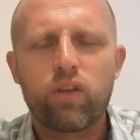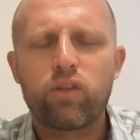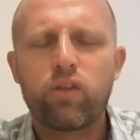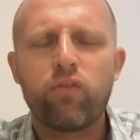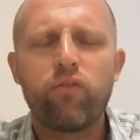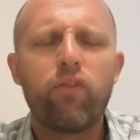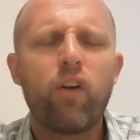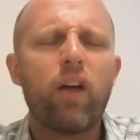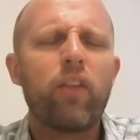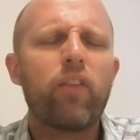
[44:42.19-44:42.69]

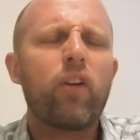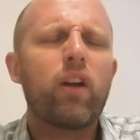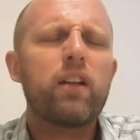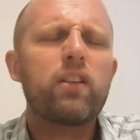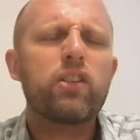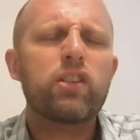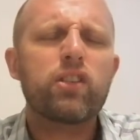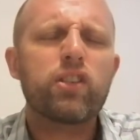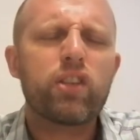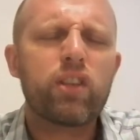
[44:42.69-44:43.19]
So, Father,
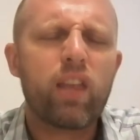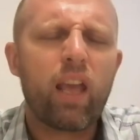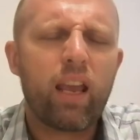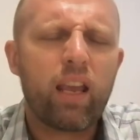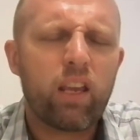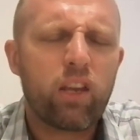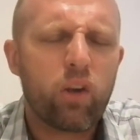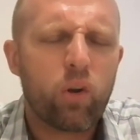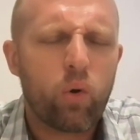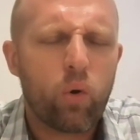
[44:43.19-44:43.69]
I just
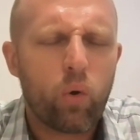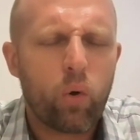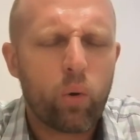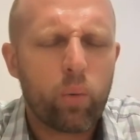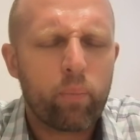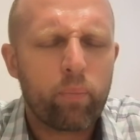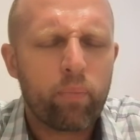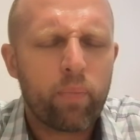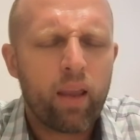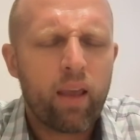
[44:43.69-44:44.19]
thank you, Lord.